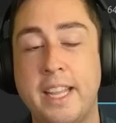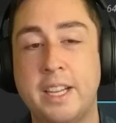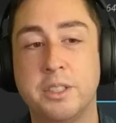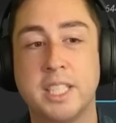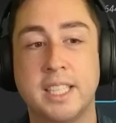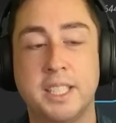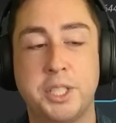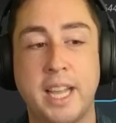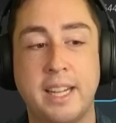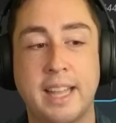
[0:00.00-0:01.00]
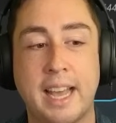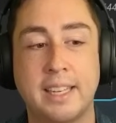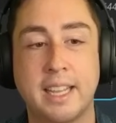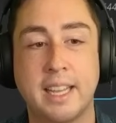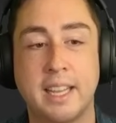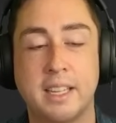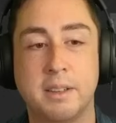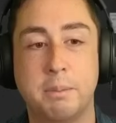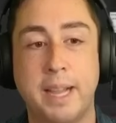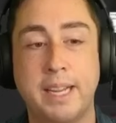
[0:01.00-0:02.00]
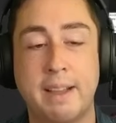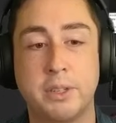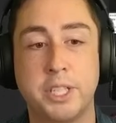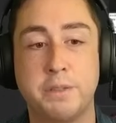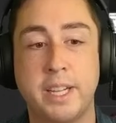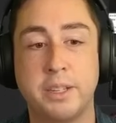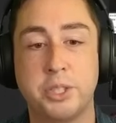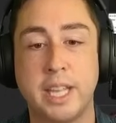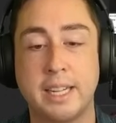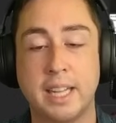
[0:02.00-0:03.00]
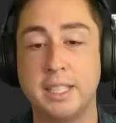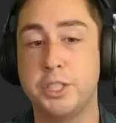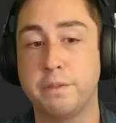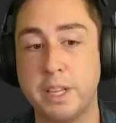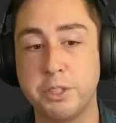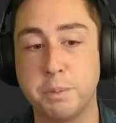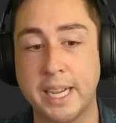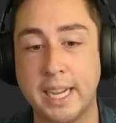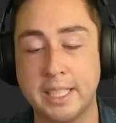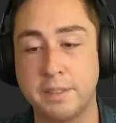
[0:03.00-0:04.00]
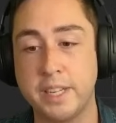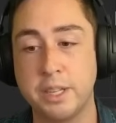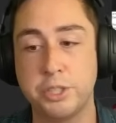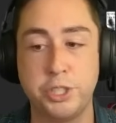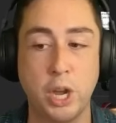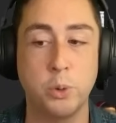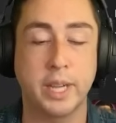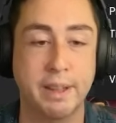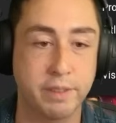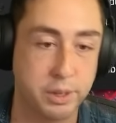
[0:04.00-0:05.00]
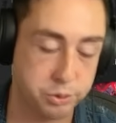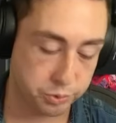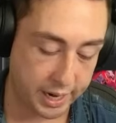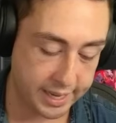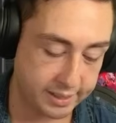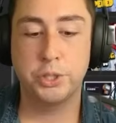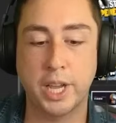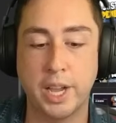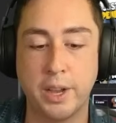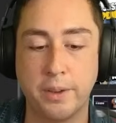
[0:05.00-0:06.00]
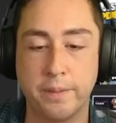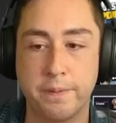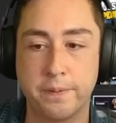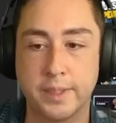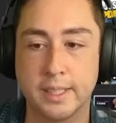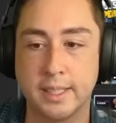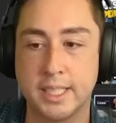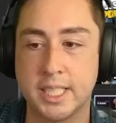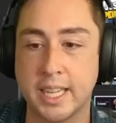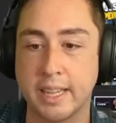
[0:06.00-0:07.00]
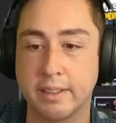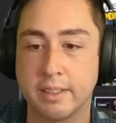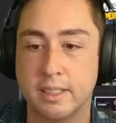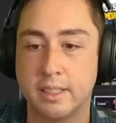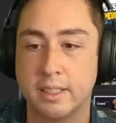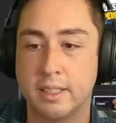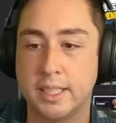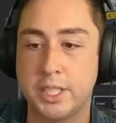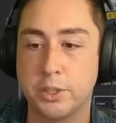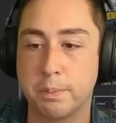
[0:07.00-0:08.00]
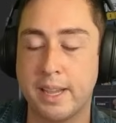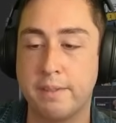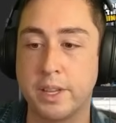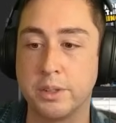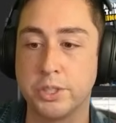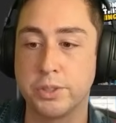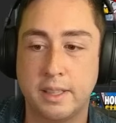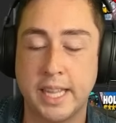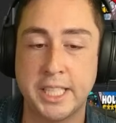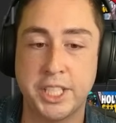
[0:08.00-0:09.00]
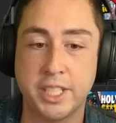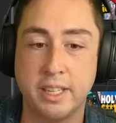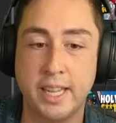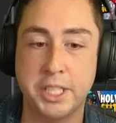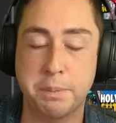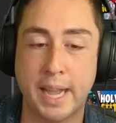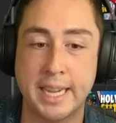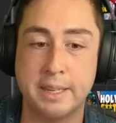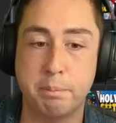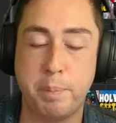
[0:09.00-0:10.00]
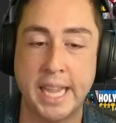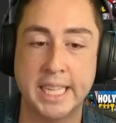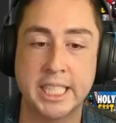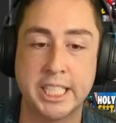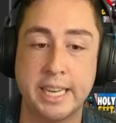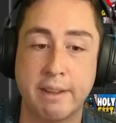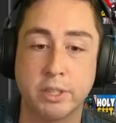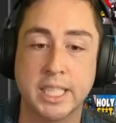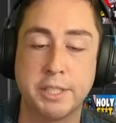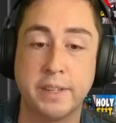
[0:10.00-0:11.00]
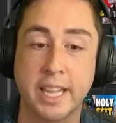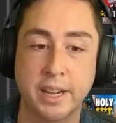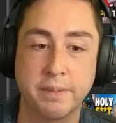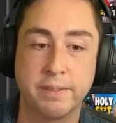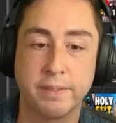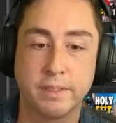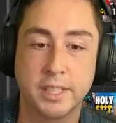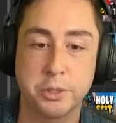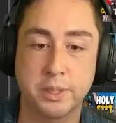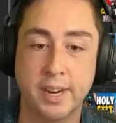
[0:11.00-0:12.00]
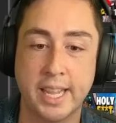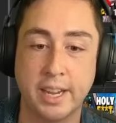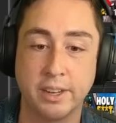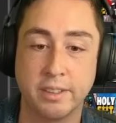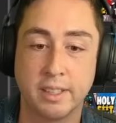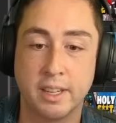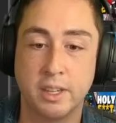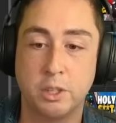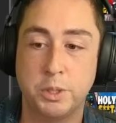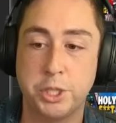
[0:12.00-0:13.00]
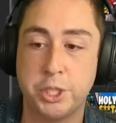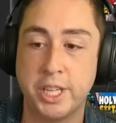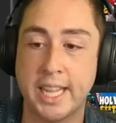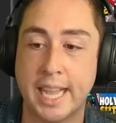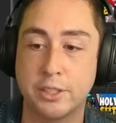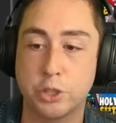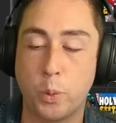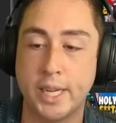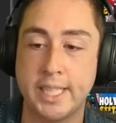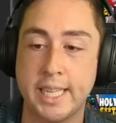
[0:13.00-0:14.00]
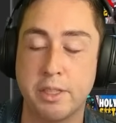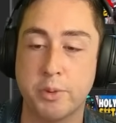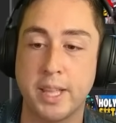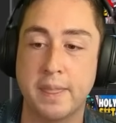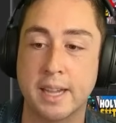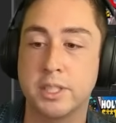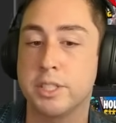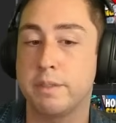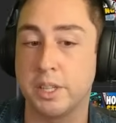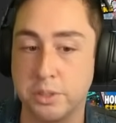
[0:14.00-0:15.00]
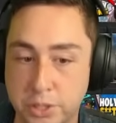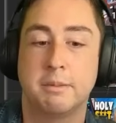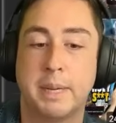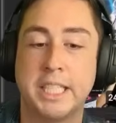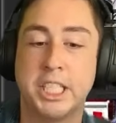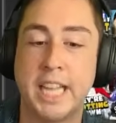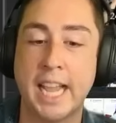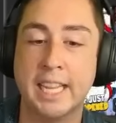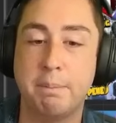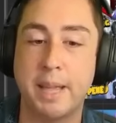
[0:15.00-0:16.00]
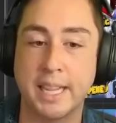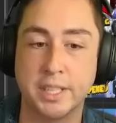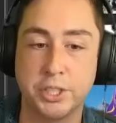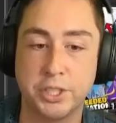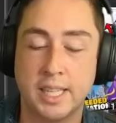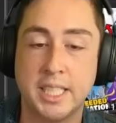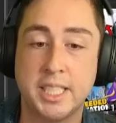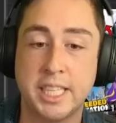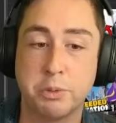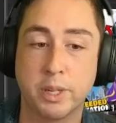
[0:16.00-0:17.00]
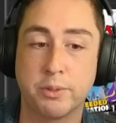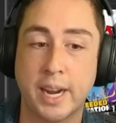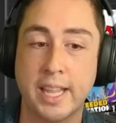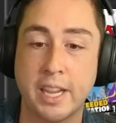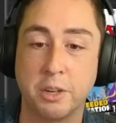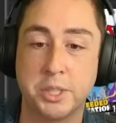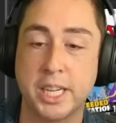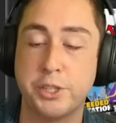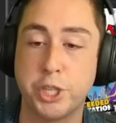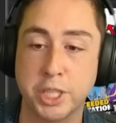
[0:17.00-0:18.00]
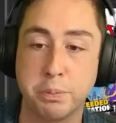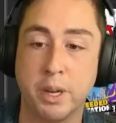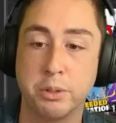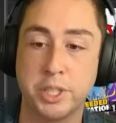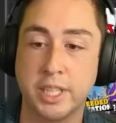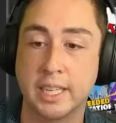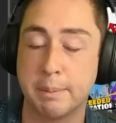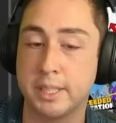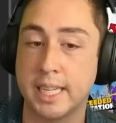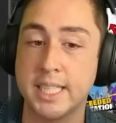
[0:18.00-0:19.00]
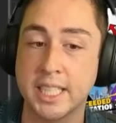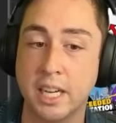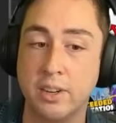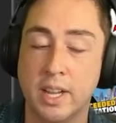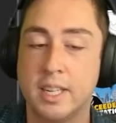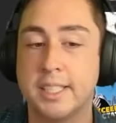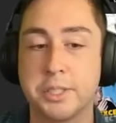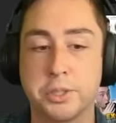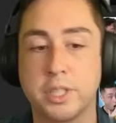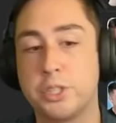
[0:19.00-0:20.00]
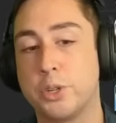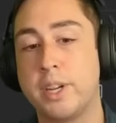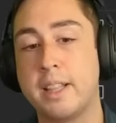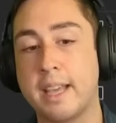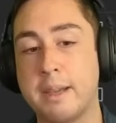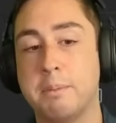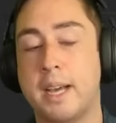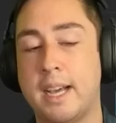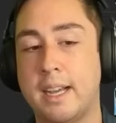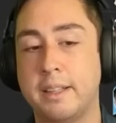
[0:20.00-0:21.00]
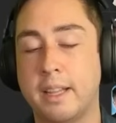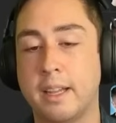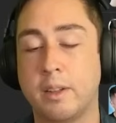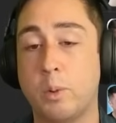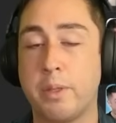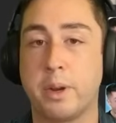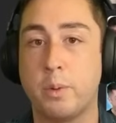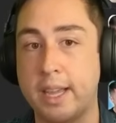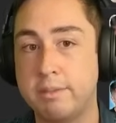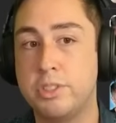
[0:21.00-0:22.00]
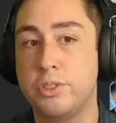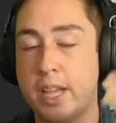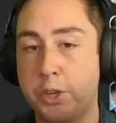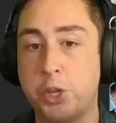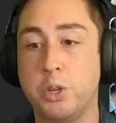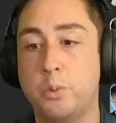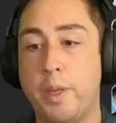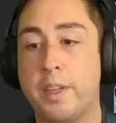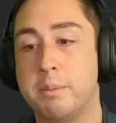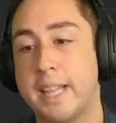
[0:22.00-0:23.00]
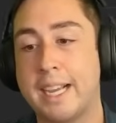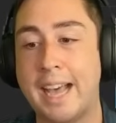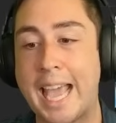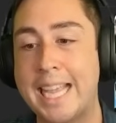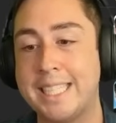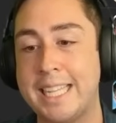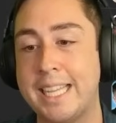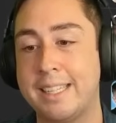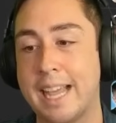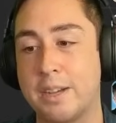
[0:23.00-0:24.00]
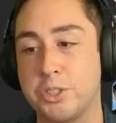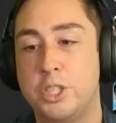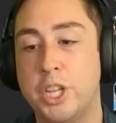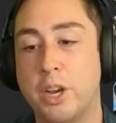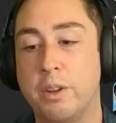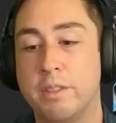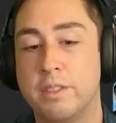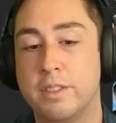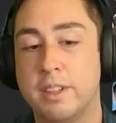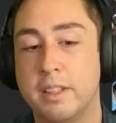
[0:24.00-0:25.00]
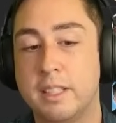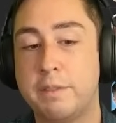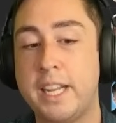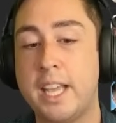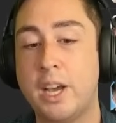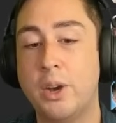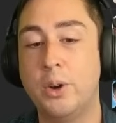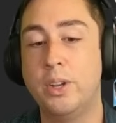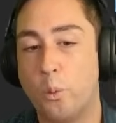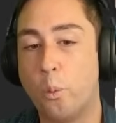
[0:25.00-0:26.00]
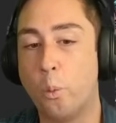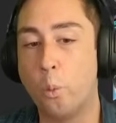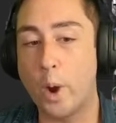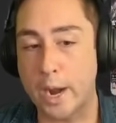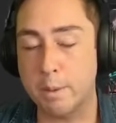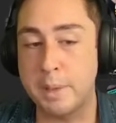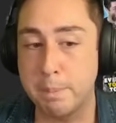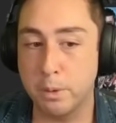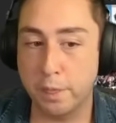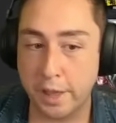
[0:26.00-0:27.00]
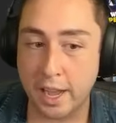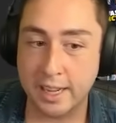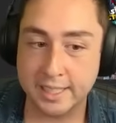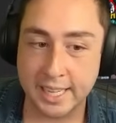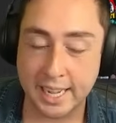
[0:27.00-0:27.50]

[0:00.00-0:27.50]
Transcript: goes on to state that my Neverness videos get tons of views and my Nanta videos don't get views, right? So let's see. Let's sort by views. This is my biggest Neverness video. This one right here, which is sitting at 23,000 views. My second biggest is this one right here, which I just posted a couple days ago. This was concerning them, the Wuthering Waves issue with them. They got 18,000. So the video where people thought,